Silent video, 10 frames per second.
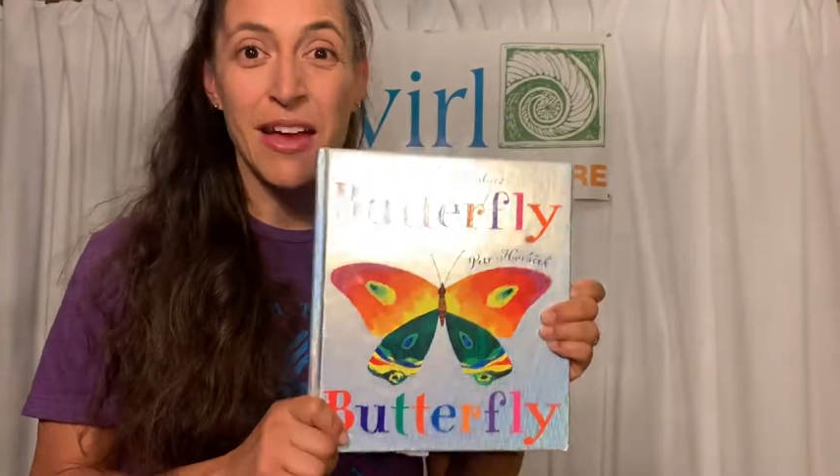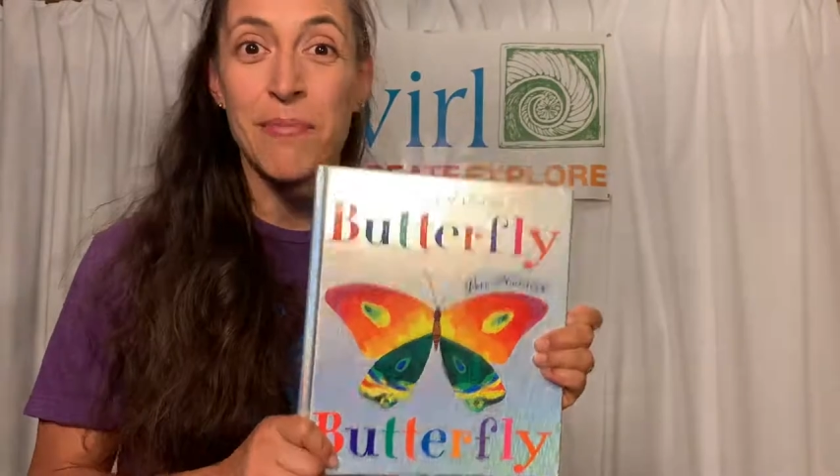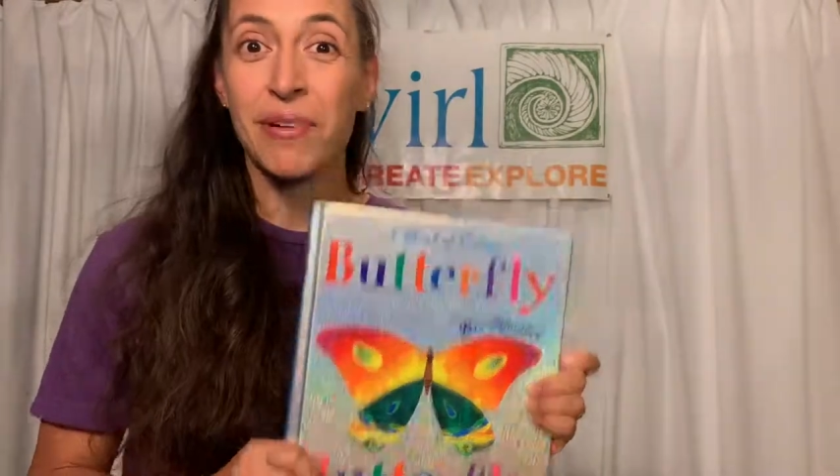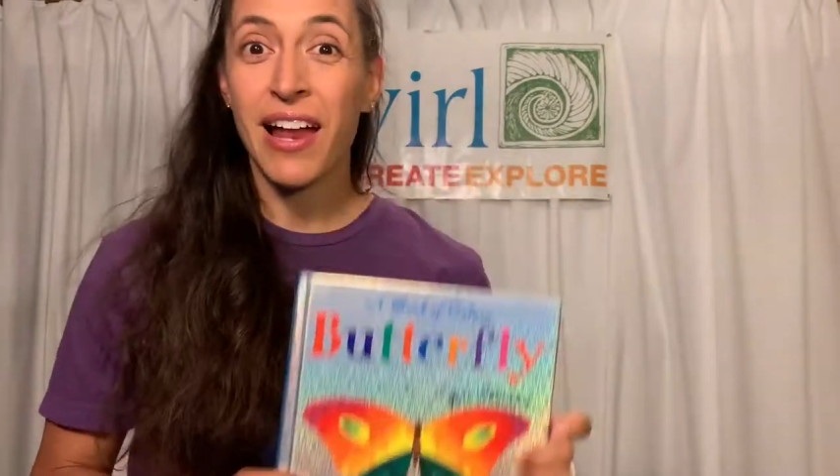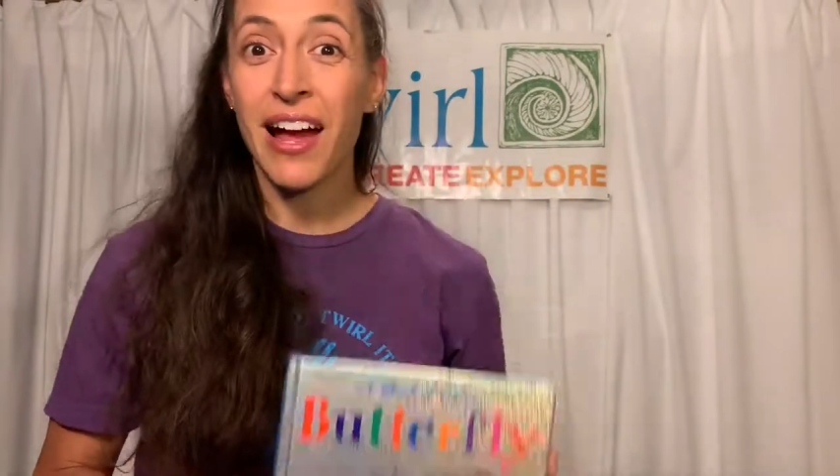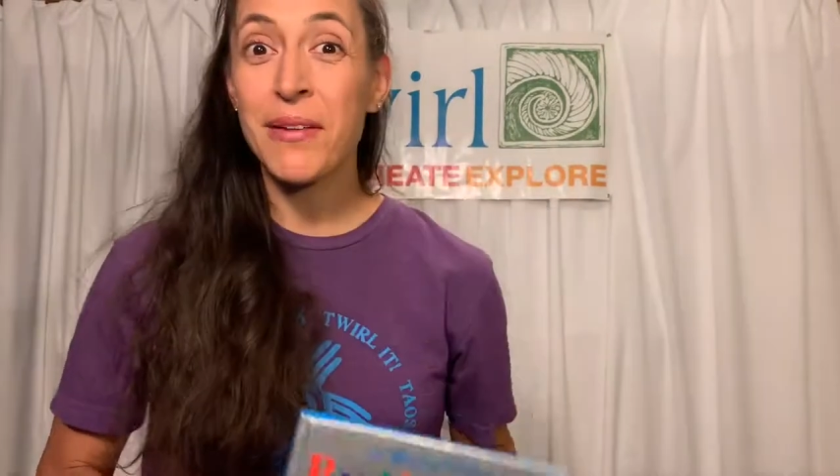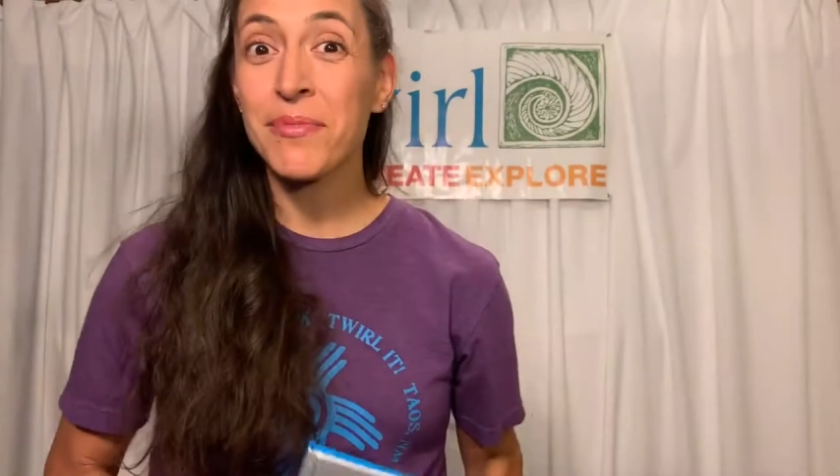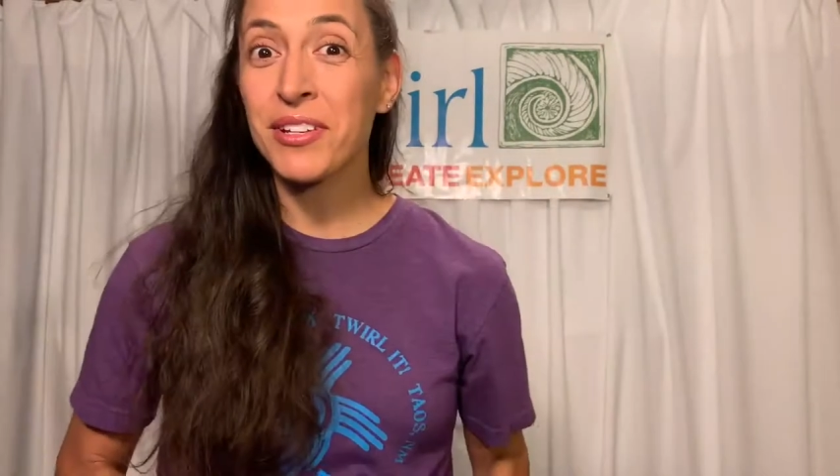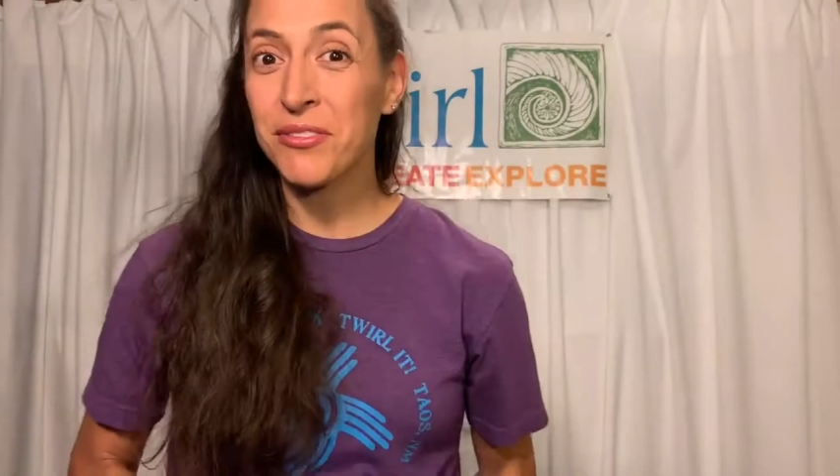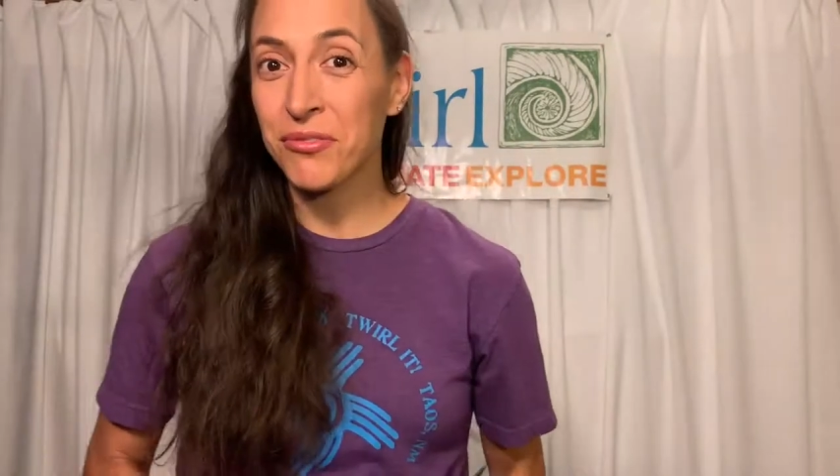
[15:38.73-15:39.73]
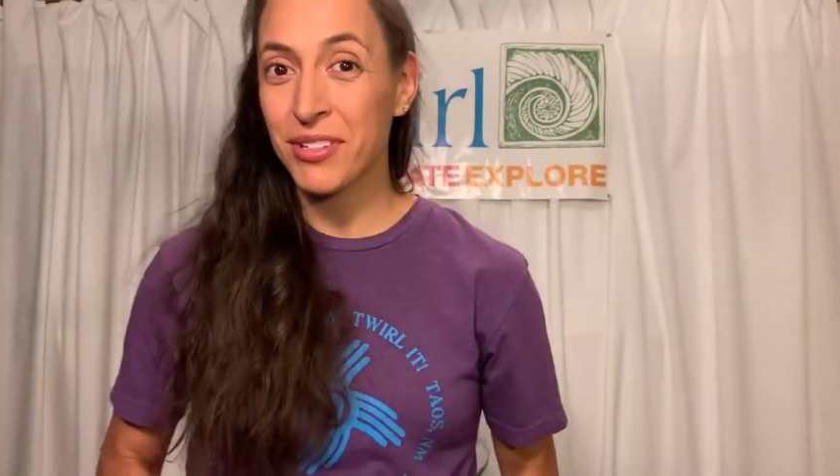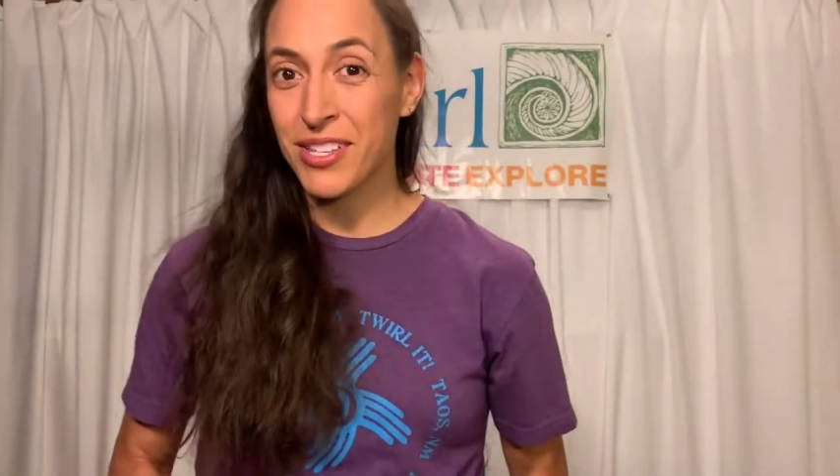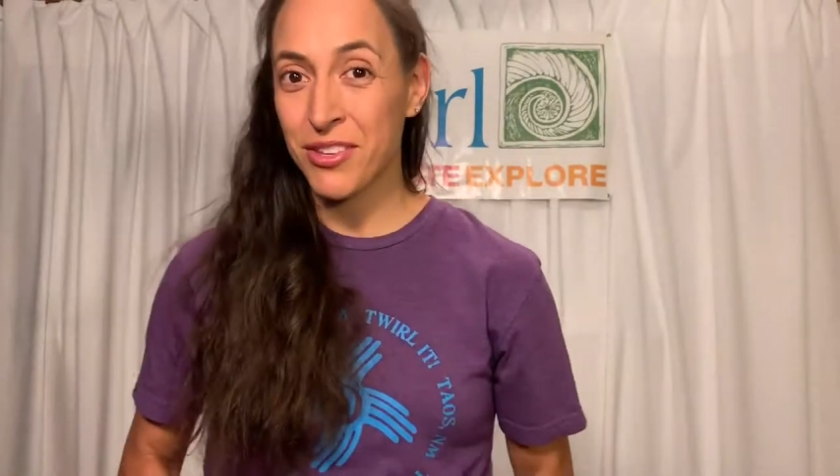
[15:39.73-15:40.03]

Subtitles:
but I'm going to read